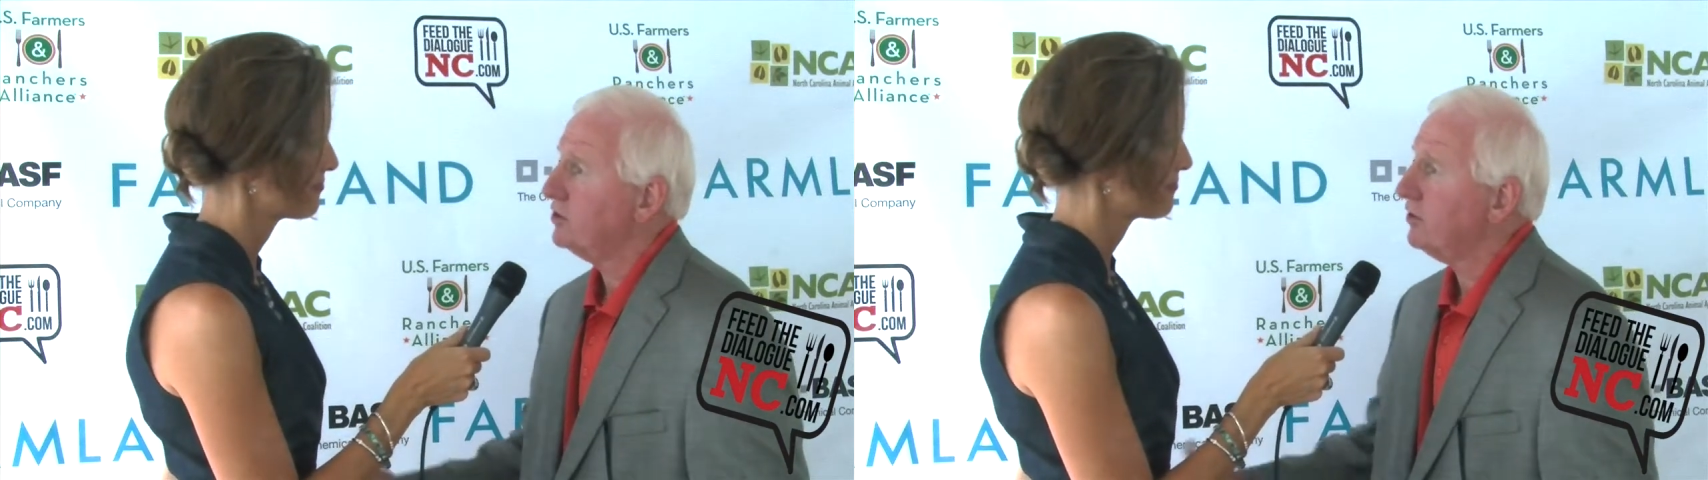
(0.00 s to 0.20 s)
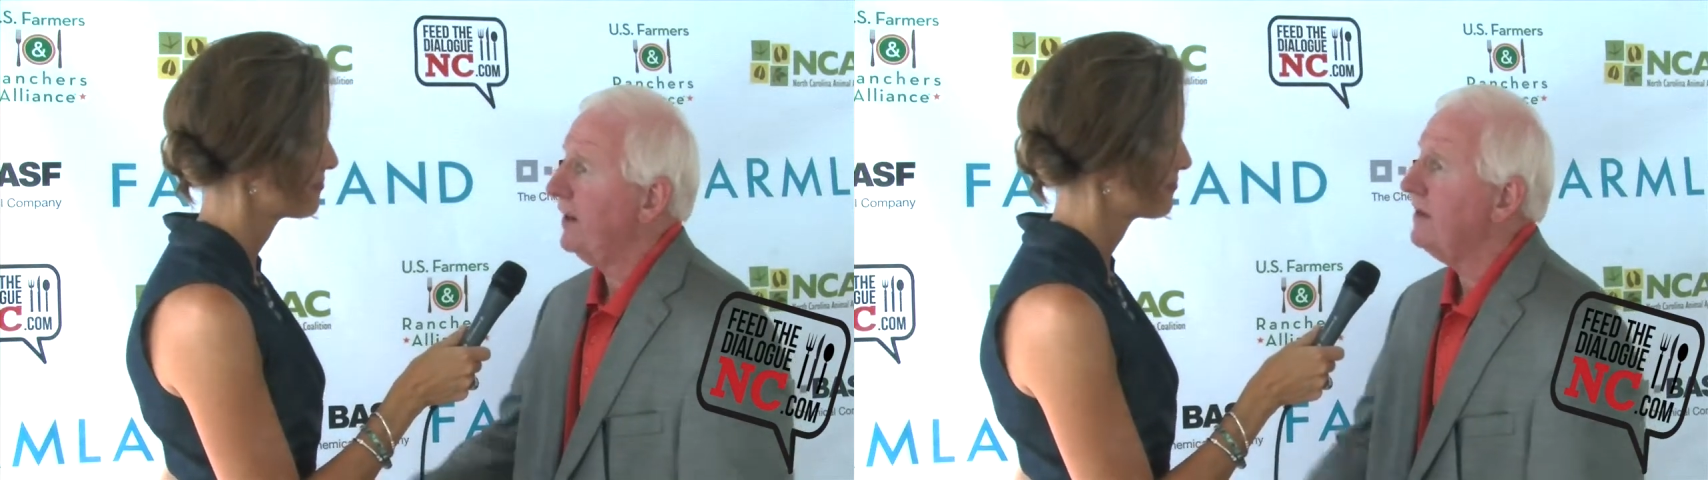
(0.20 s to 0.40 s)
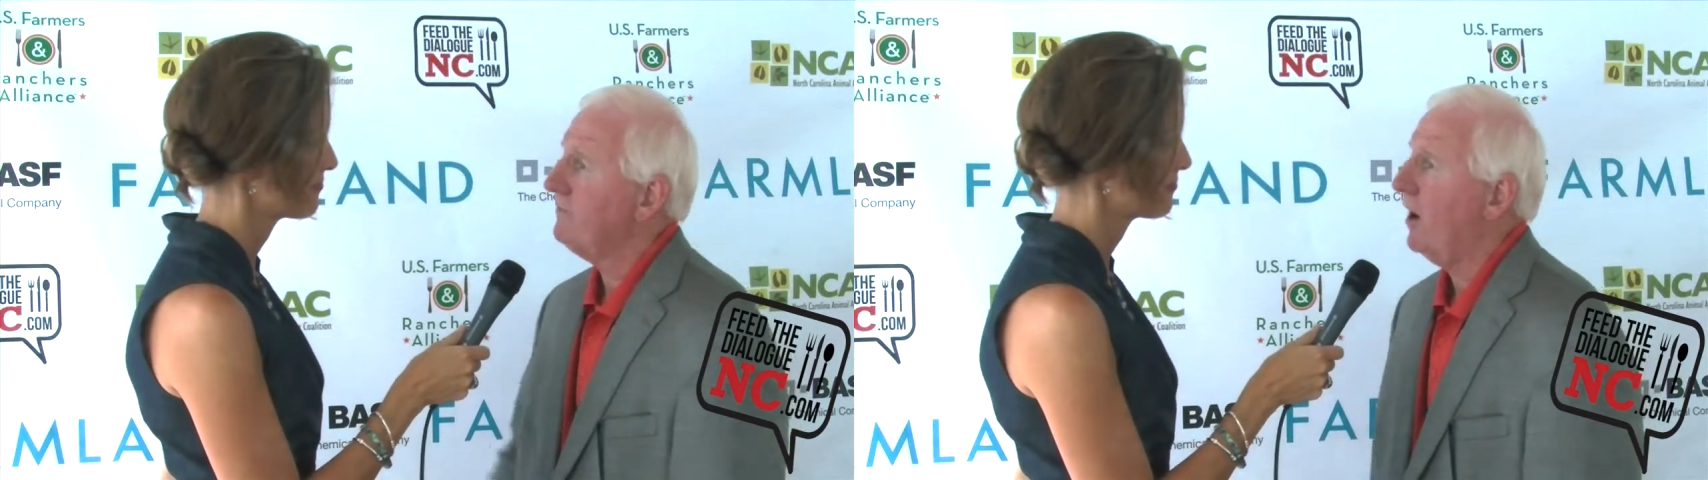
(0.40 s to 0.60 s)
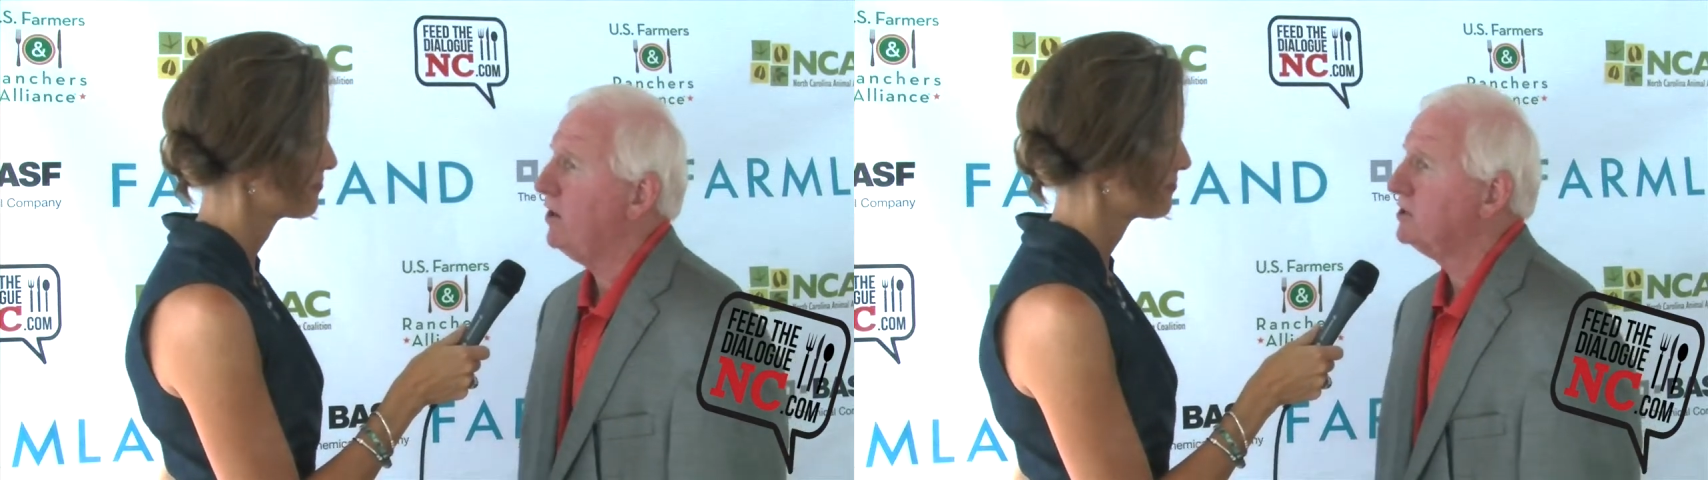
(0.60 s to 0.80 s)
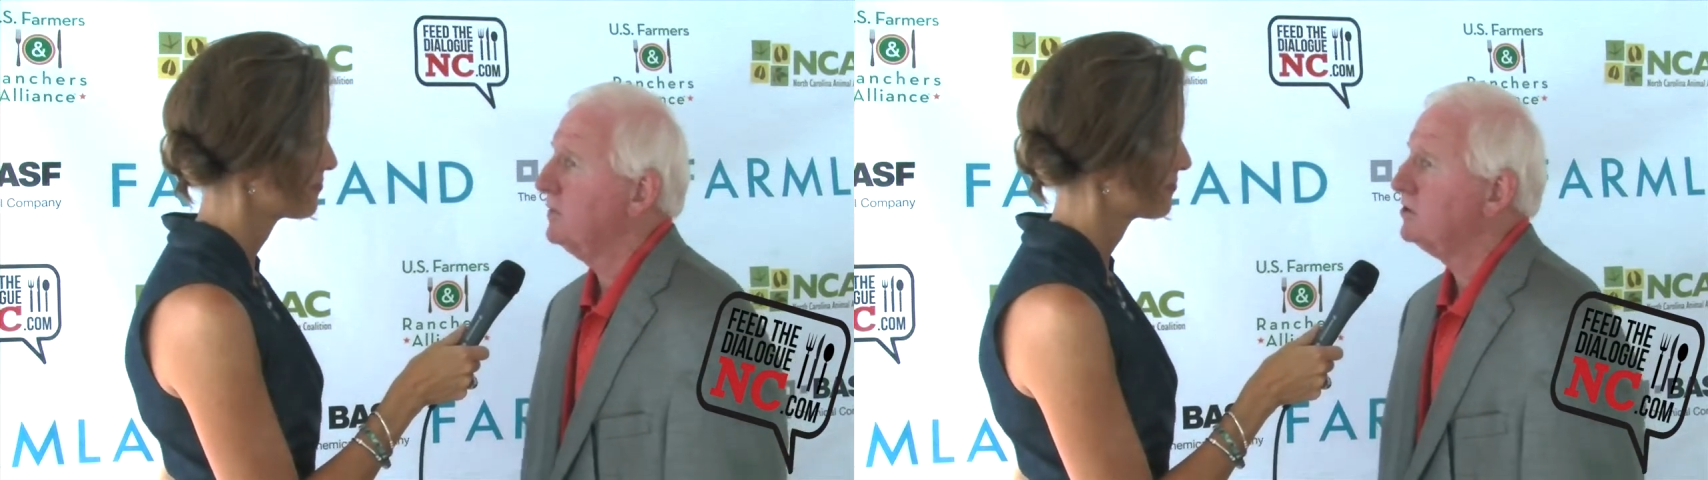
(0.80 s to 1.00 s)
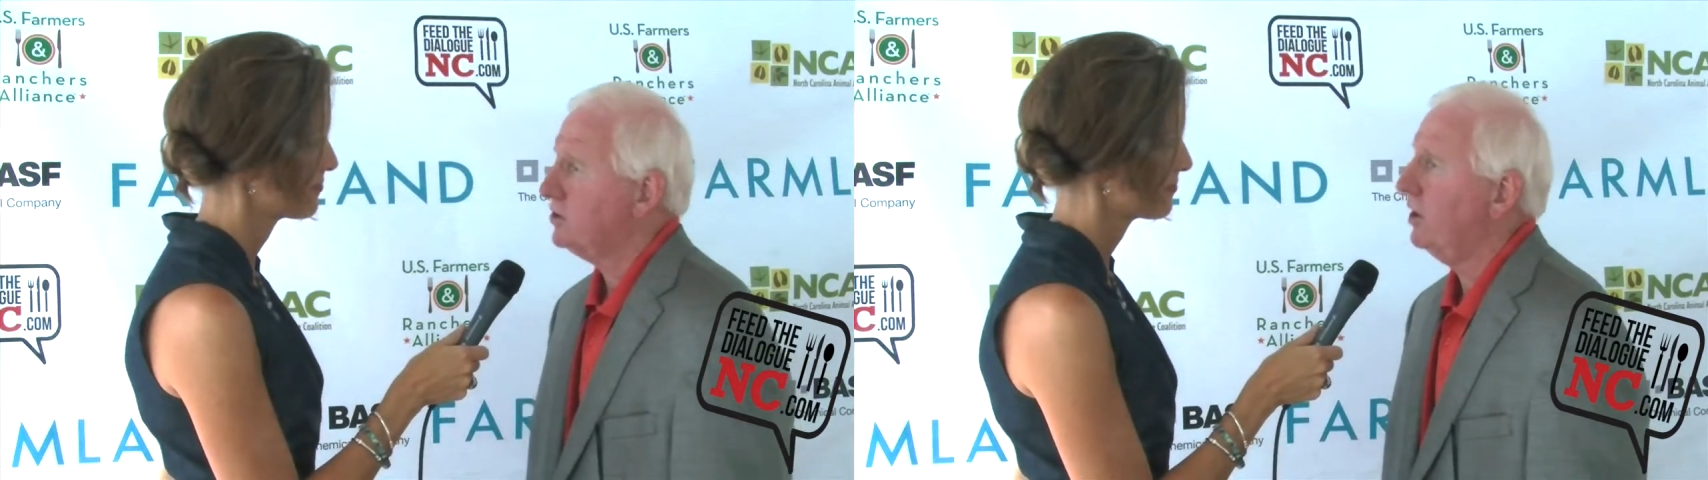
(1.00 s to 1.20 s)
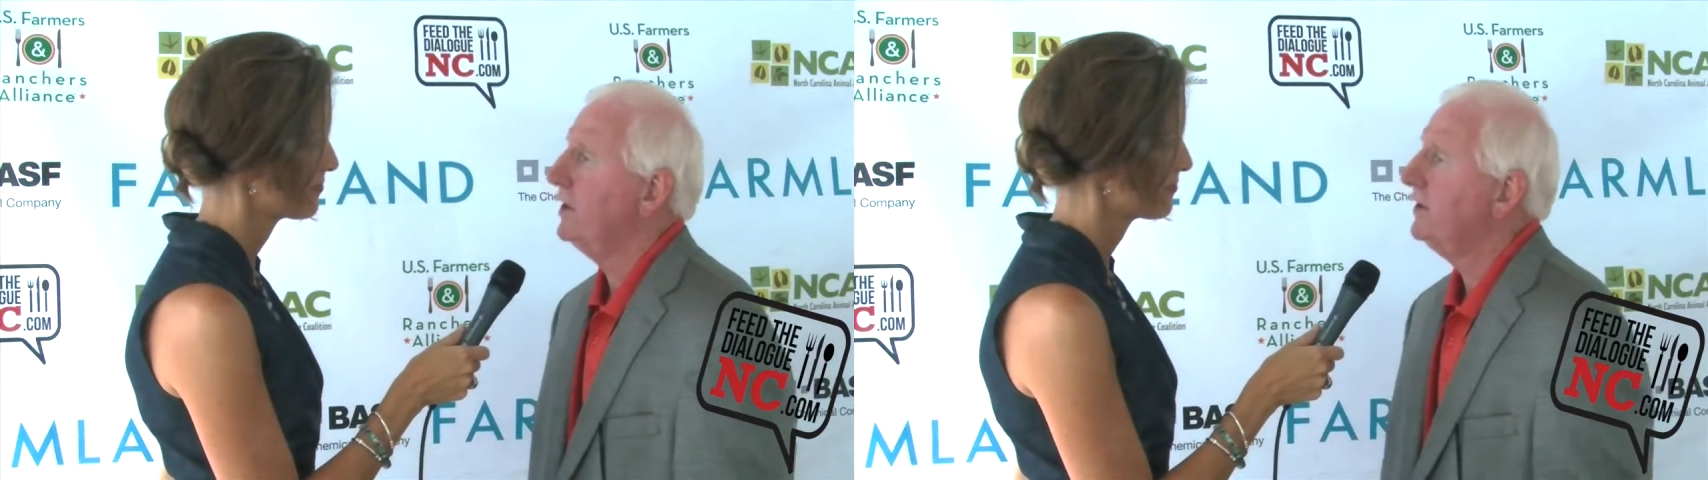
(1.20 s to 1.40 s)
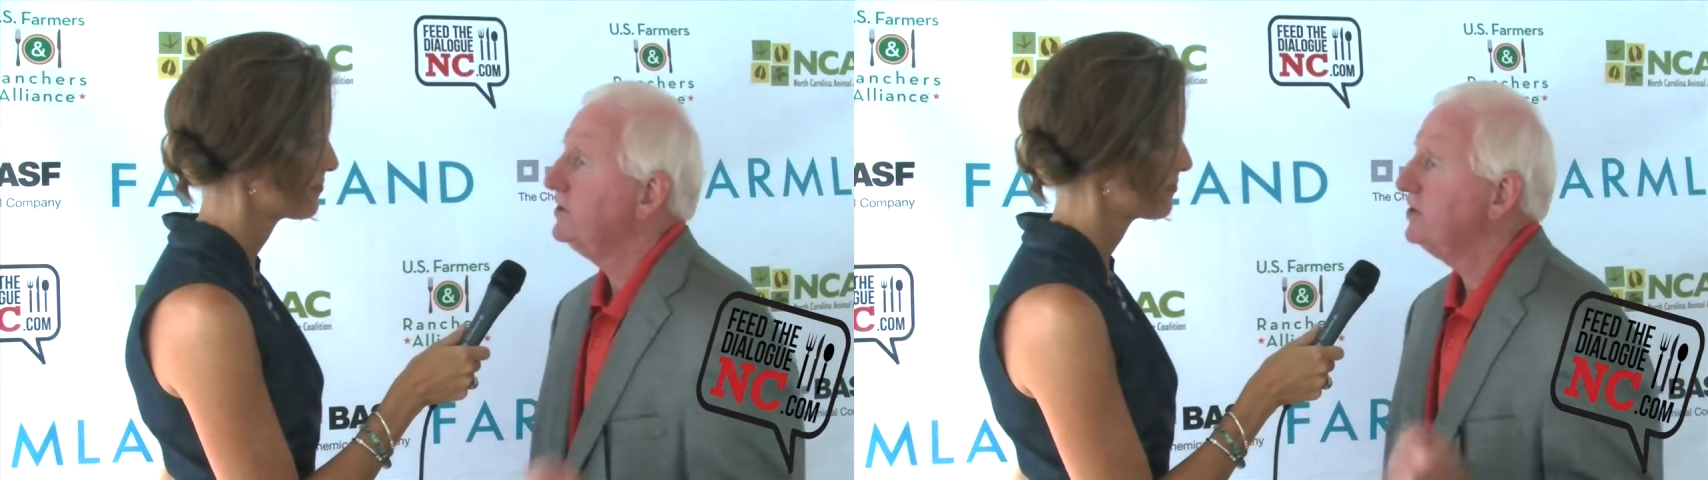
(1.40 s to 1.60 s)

or grandfathers, but certainly they're